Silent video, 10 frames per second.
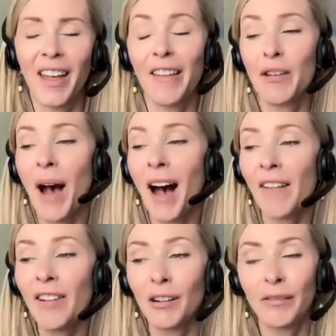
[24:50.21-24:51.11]
If you
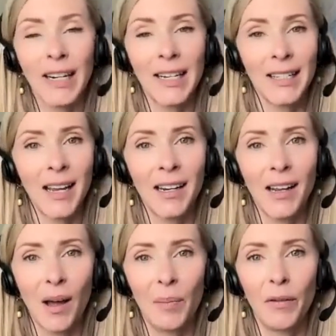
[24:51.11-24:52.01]
haven't already
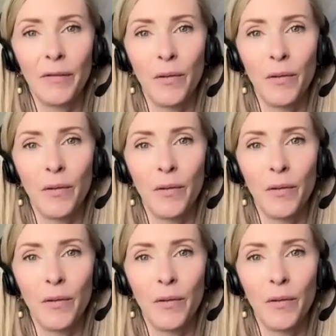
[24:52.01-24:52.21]
signed up